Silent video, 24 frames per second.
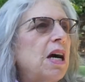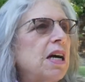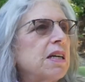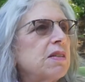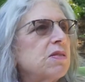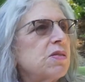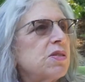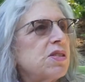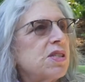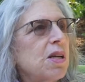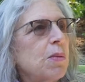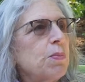
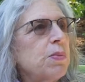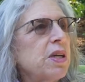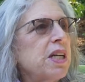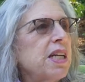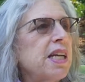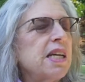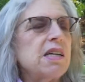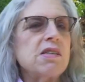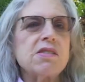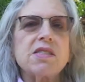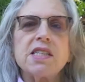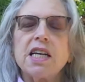
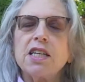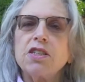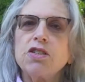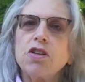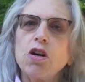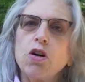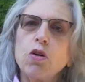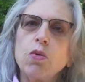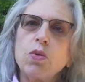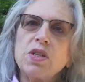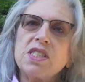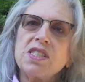Somebody else I
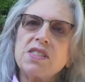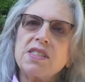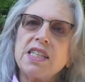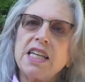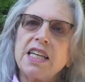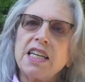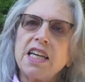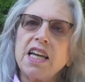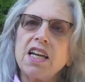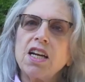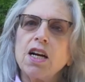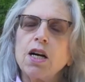know was
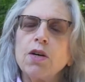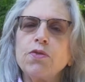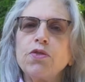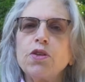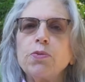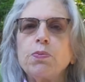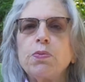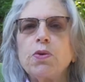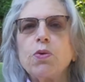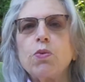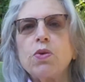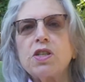thinking of
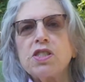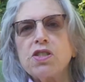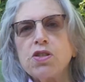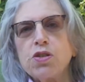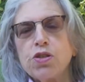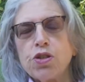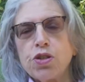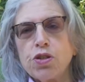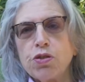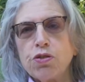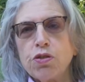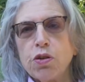it but wasn't
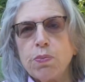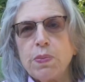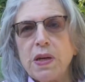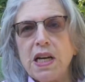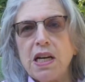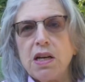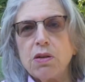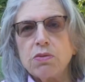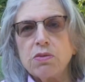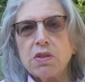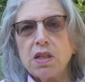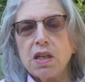sure
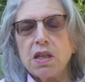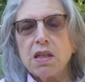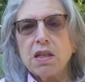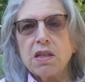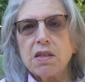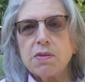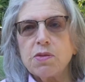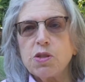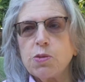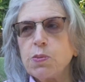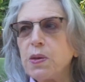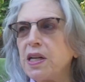about
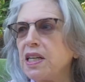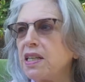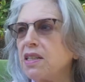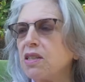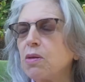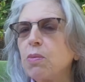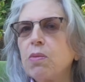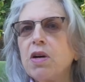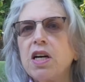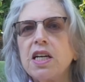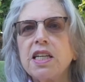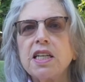spending
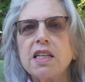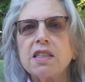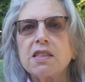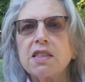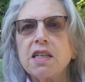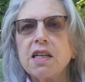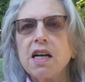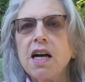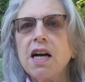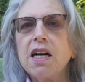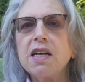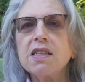the money on the
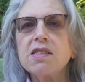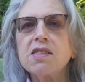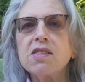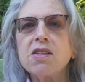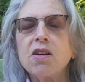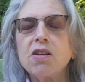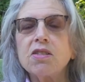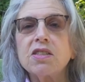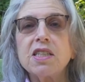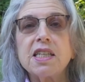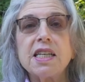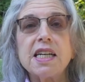
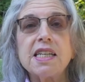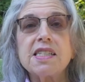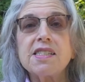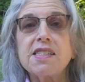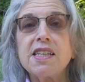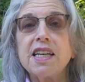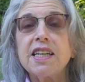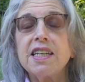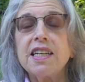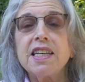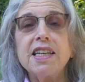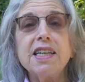consult, and I
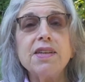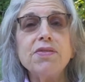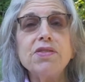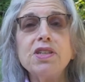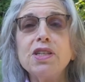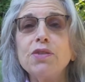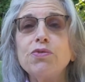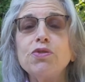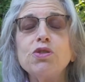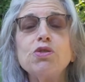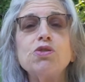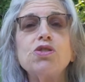said, even
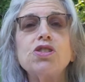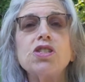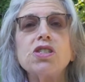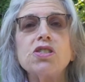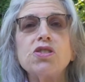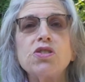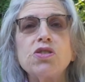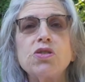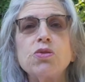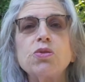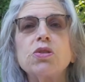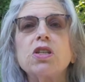if you
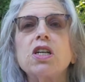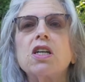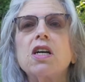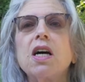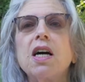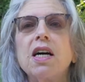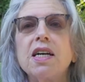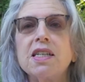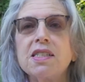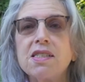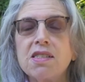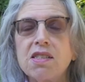just do the
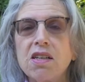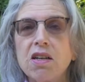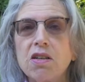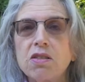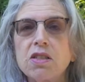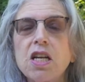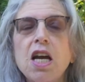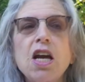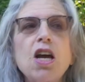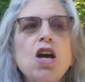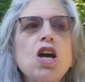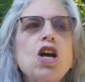
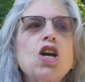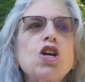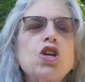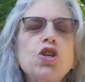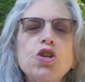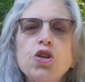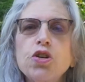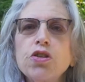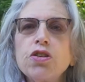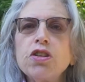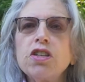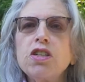consult,
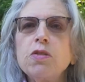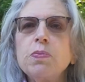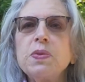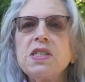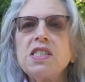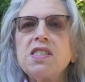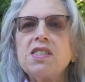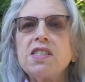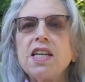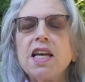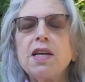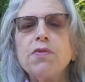you're going to be
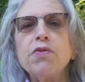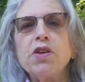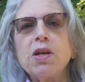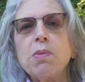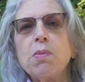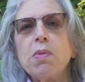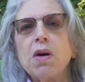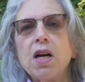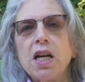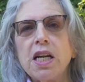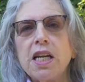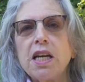saving
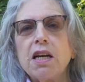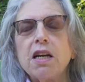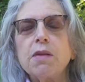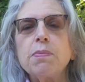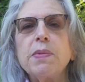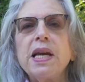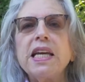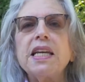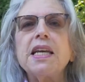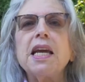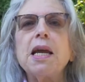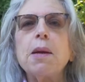money on
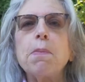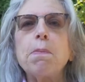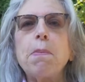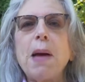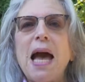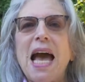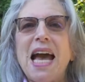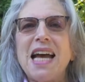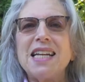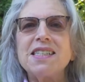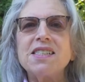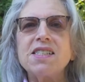making
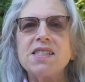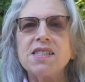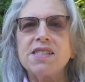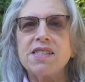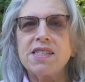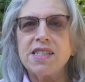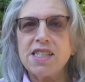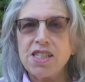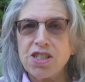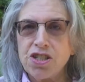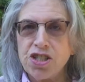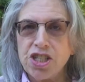bad
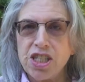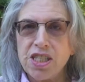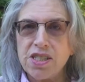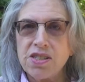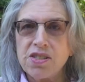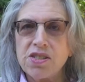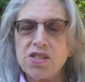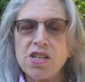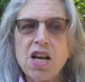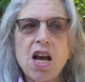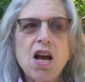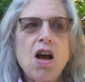
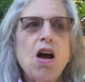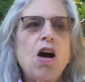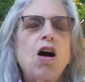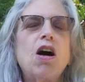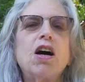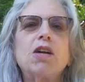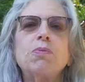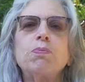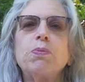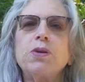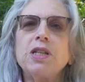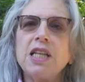decisions
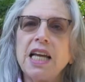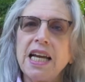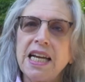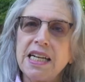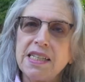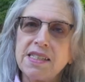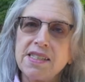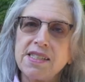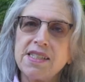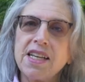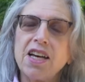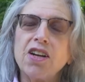on
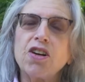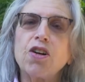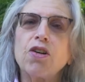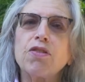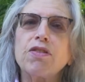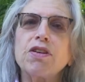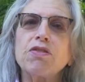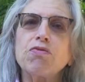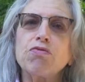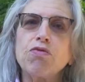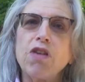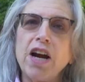plants that
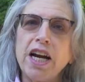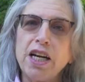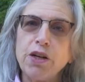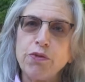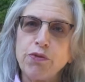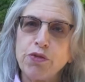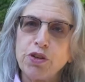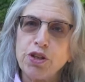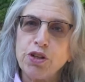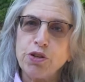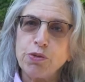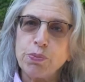aren't right
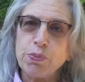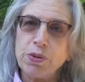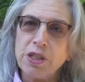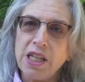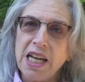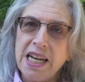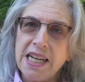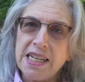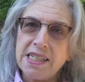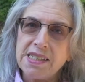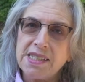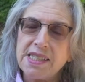for your
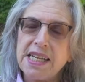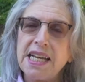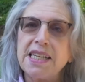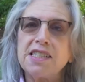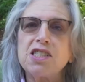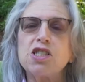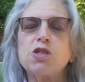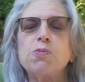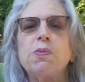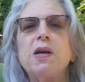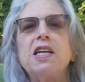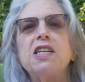place and
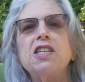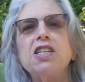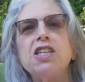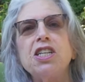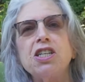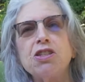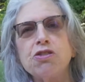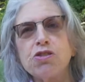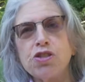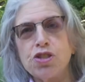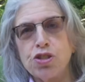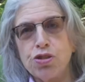spend
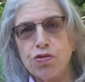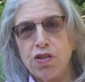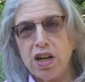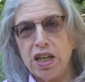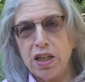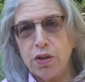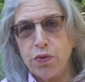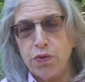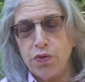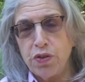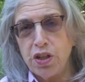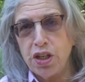years
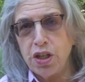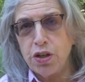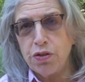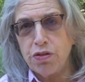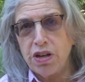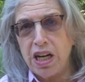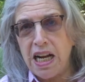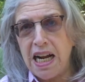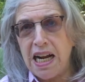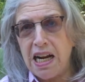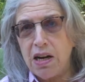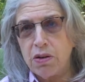trying to figure
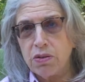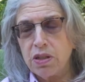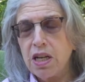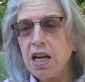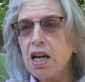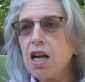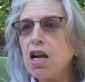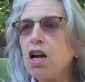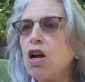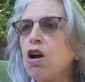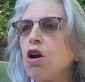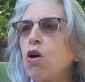it out,
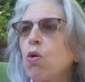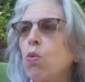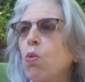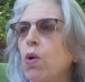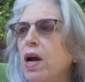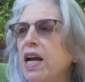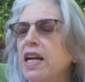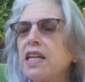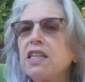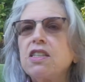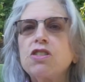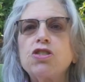
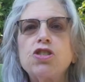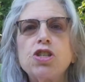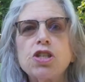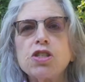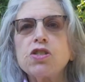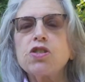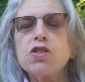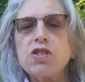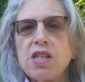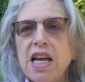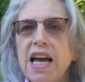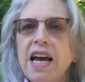when
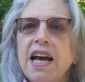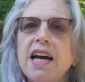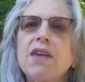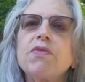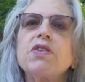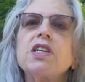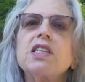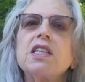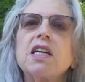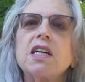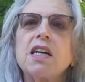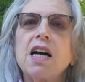just
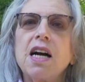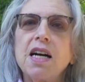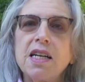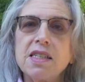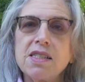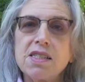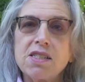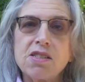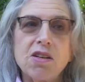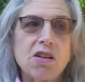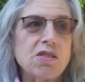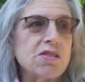having the
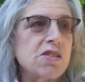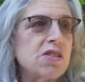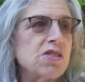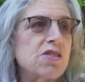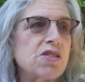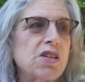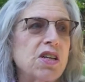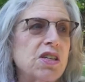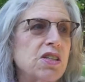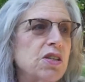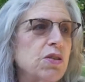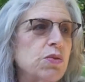consult is
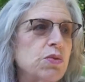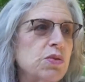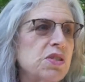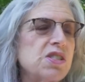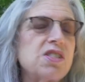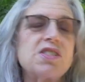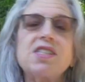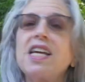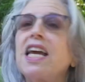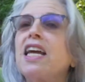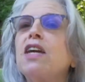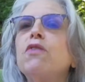going to
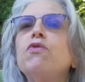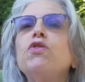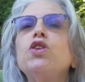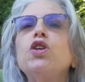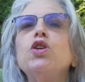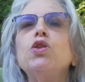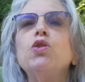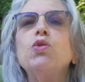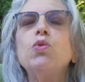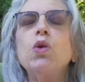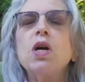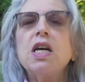save
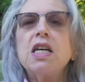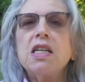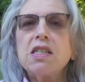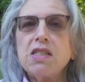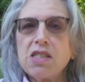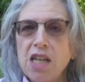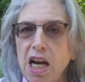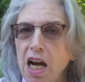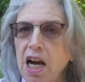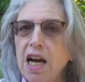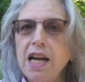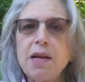you
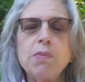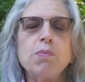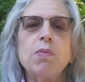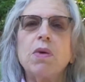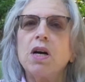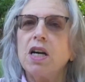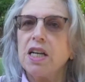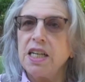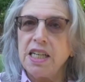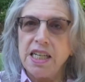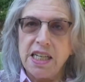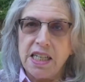time,
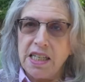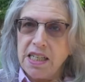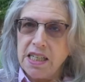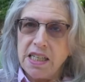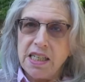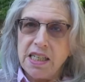money,